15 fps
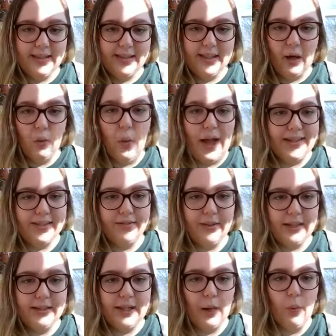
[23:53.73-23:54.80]
east and west
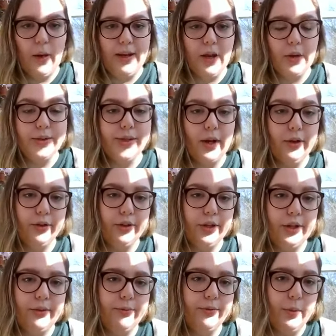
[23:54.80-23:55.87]
facing windows are
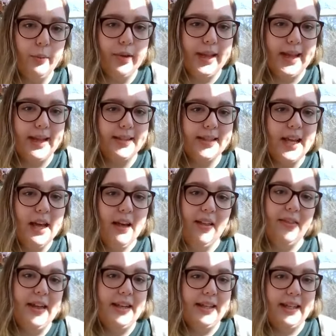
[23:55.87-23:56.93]
good for plants
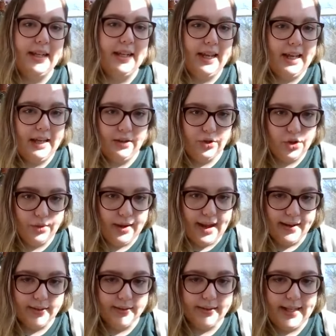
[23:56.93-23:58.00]
that need
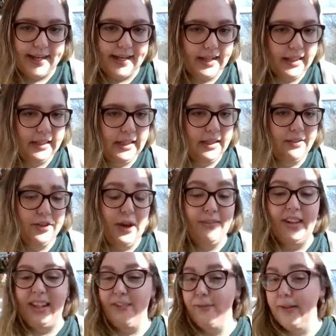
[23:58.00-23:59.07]
indirect light. If you
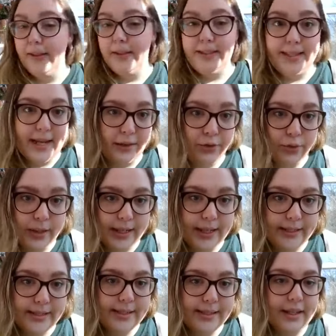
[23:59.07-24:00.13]
have any
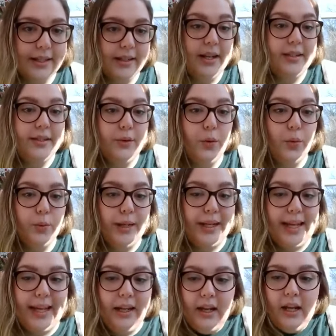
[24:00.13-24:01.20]
philodendrons, that is
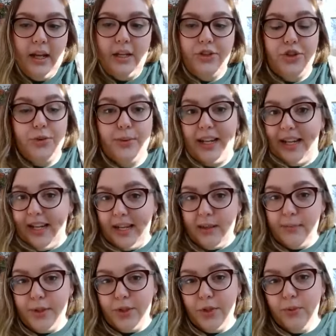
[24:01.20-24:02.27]
great.
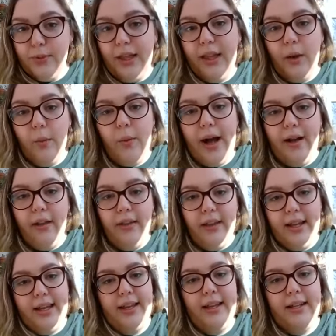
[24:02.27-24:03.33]
Geraniums do really well
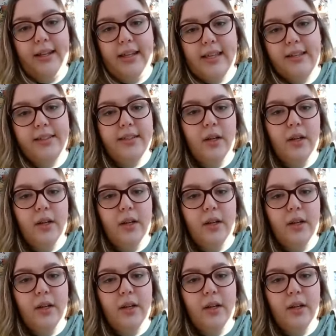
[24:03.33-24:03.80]
in